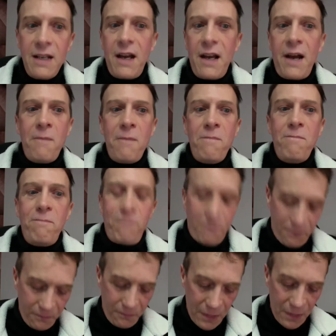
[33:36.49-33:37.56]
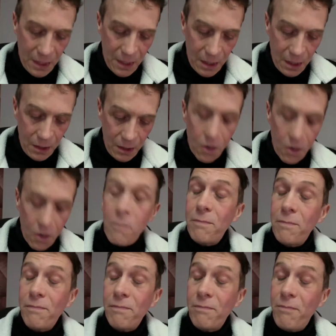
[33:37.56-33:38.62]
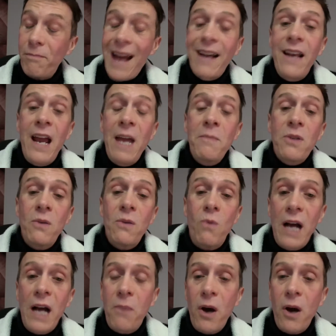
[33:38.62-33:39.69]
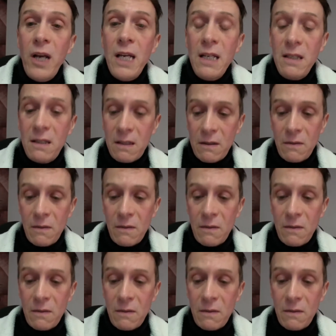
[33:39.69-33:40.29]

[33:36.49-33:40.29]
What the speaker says: You know, black names on white bodies.